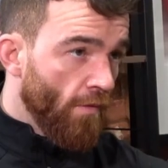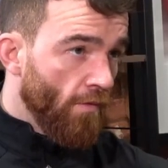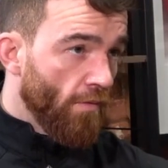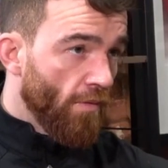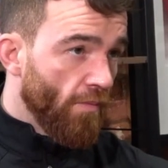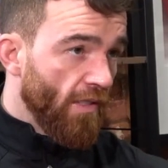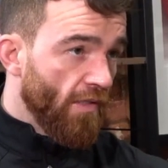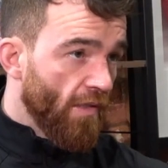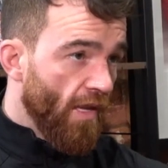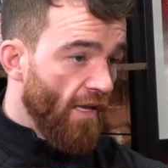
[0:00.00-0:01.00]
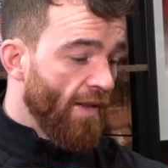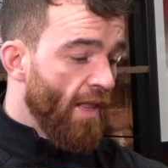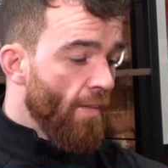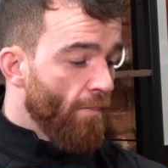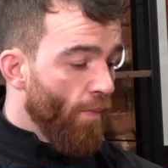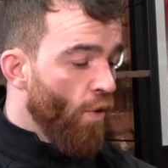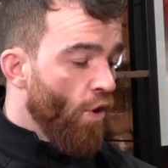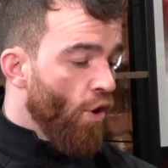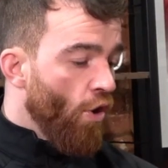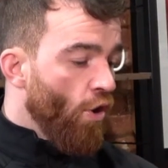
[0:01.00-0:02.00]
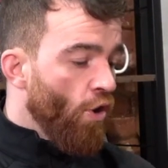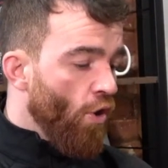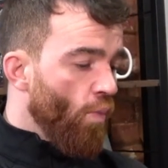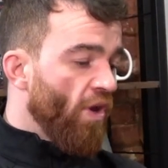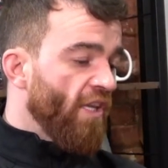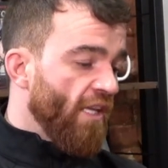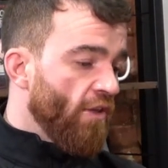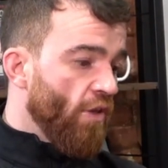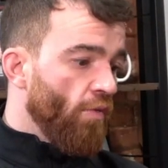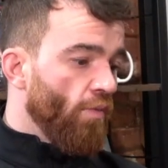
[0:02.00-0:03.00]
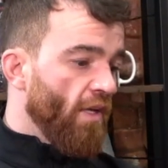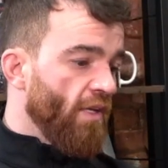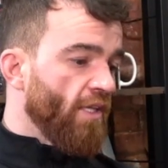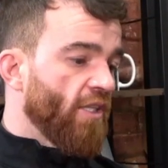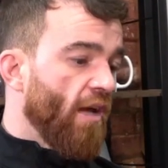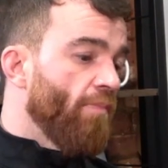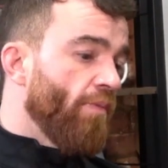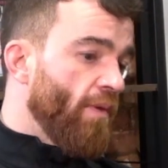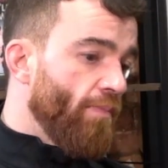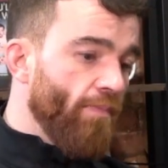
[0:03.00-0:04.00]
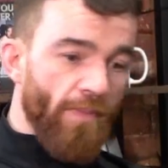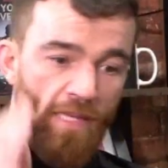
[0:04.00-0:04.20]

You know what I mean? But what I did do in this camp, and